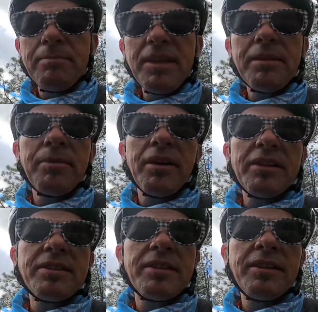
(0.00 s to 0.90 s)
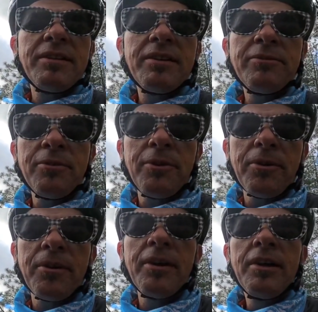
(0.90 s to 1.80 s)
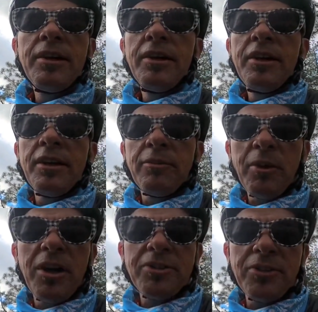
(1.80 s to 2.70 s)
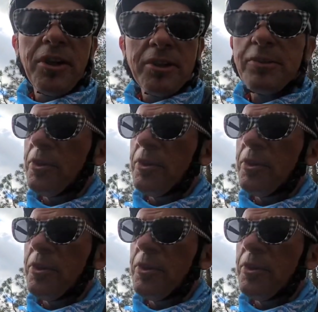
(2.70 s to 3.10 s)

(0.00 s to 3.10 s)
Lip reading: the big bucks for RockShox